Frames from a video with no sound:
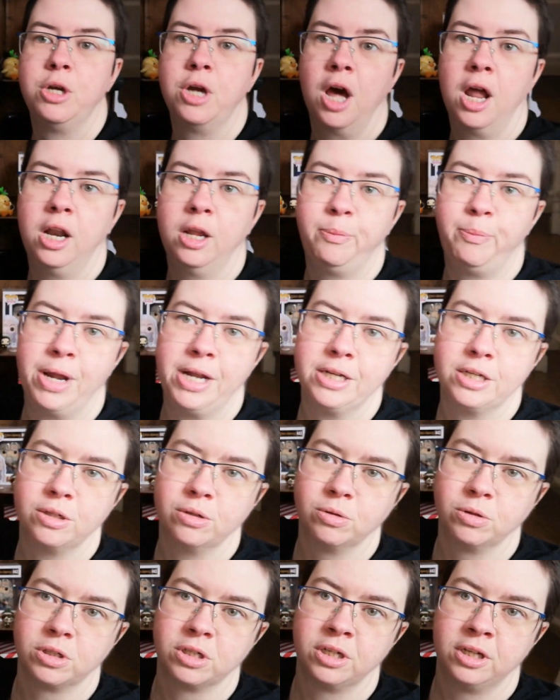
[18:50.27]
new coloured
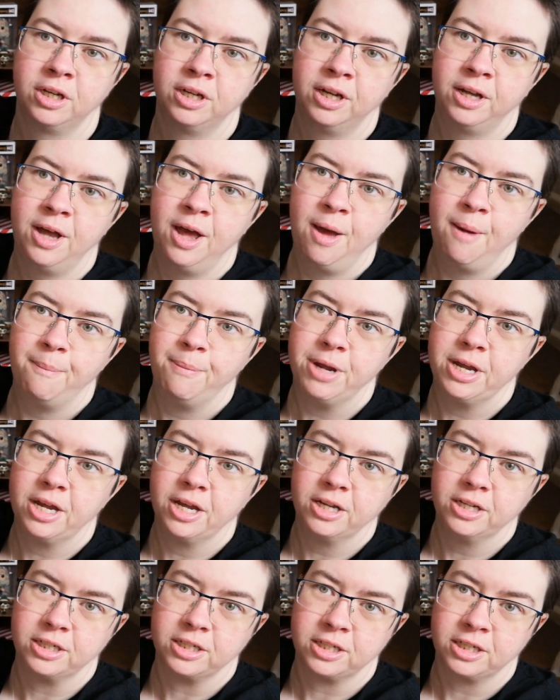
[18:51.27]
pencils,
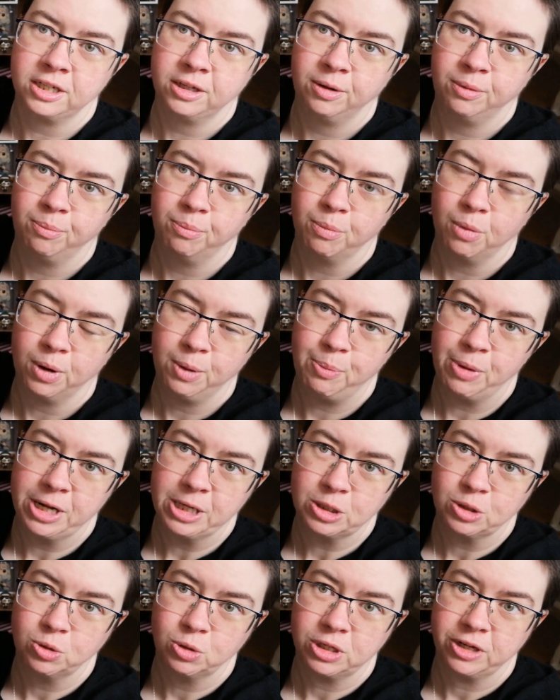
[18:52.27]
because my
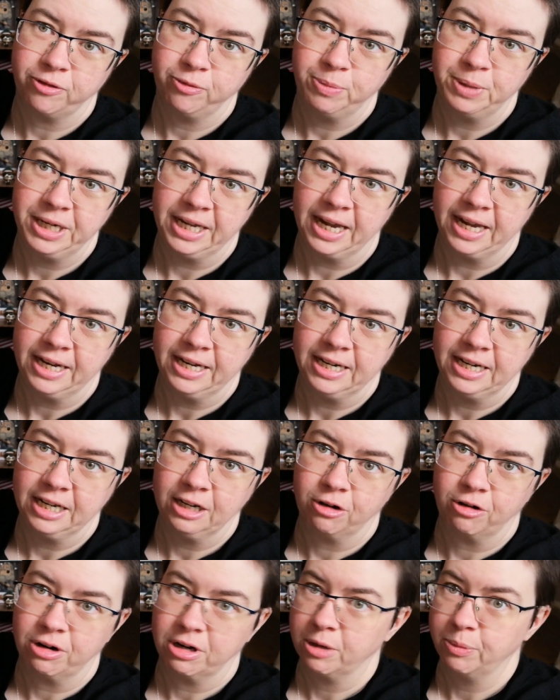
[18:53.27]
pencils have been
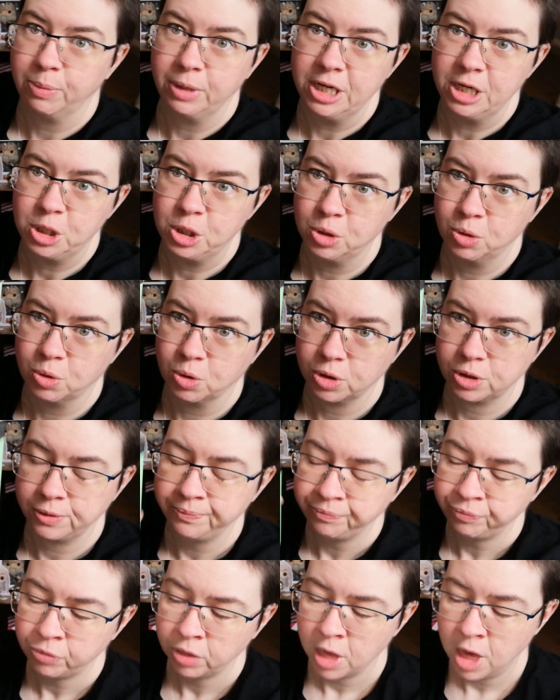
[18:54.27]
getting incredibly
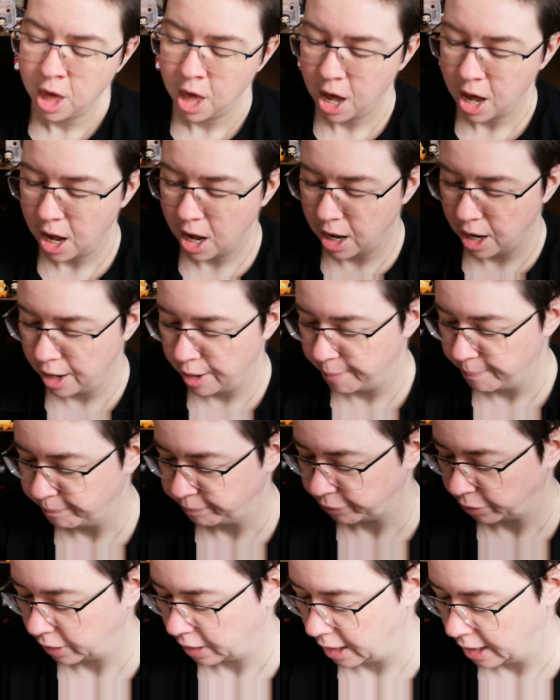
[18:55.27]
short.
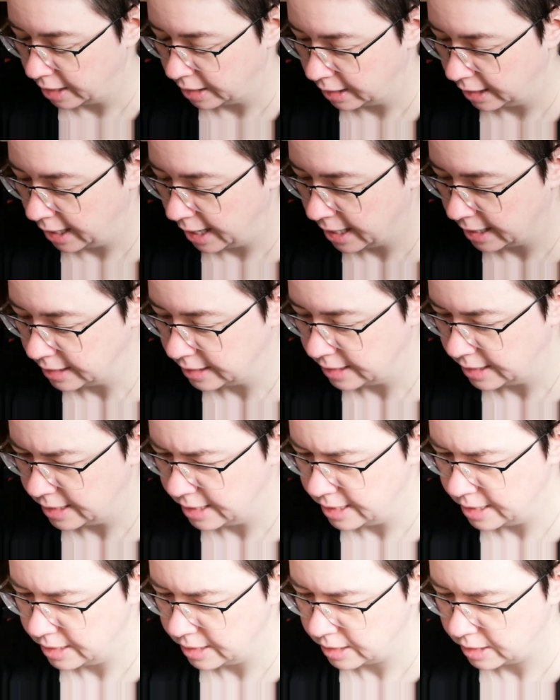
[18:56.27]
And they had
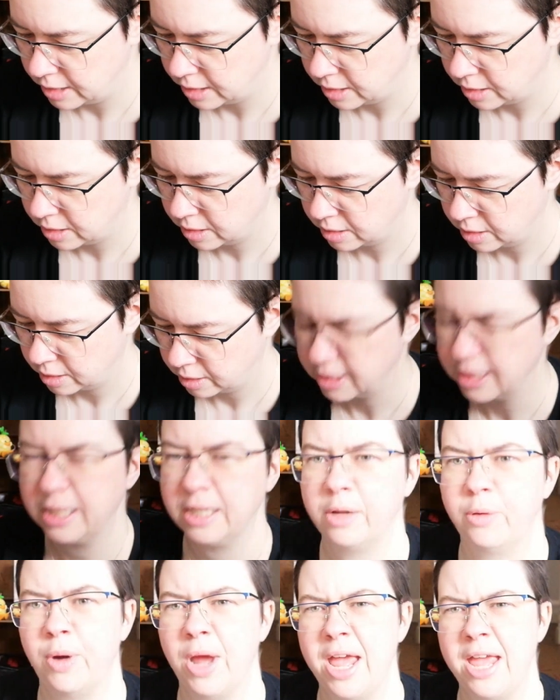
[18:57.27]
these, I
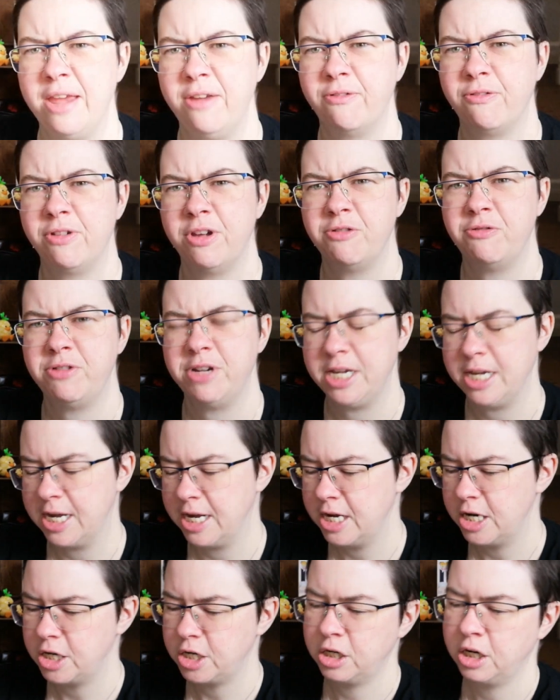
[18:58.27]
think they were $8.50
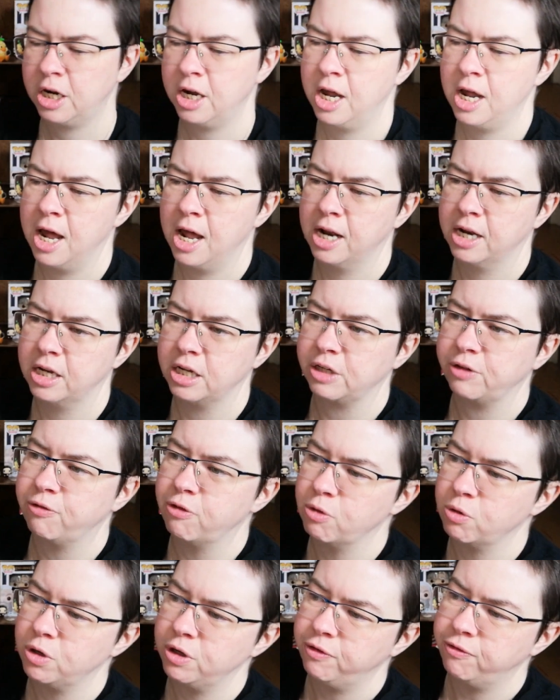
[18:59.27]
each, and
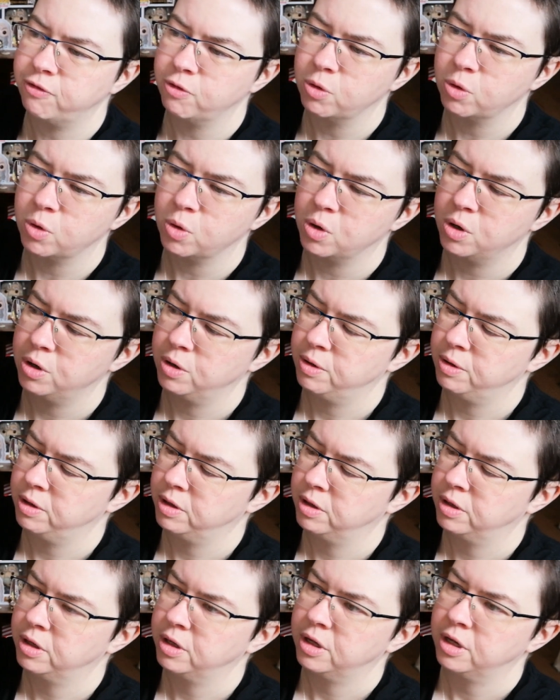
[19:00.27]
there's 44
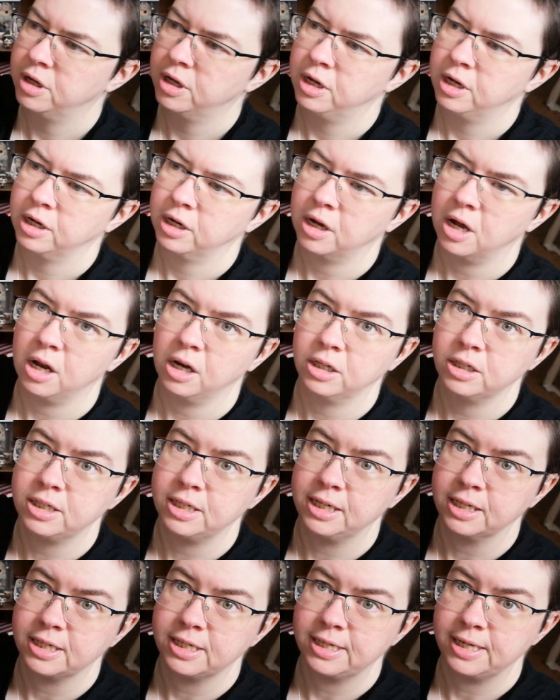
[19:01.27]

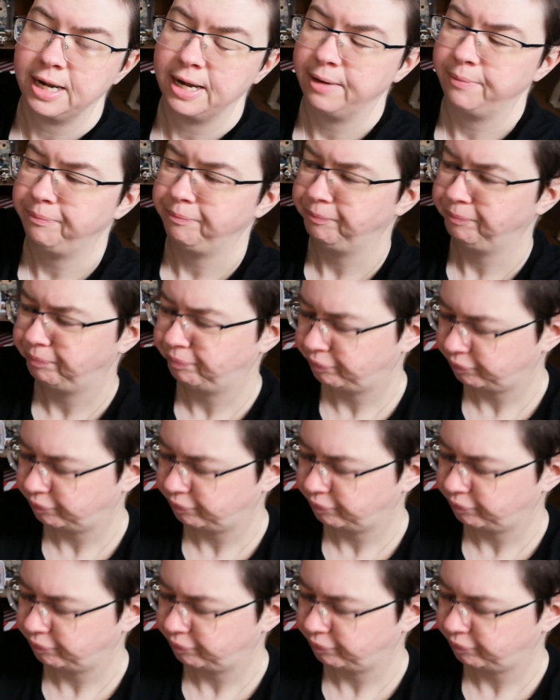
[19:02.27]
colours in a set.